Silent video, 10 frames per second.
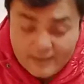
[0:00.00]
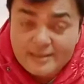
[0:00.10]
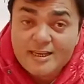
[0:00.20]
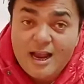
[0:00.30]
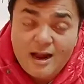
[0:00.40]

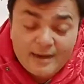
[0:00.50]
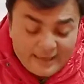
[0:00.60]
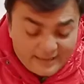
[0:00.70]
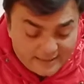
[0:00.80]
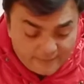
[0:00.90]
chart
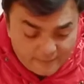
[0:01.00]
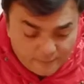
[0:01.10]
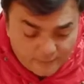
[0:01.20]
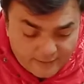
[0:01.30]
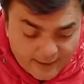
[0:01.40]
is given
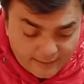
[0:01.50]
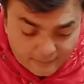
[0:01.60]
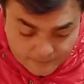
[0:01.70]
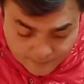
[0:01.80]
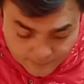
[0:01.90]
over there.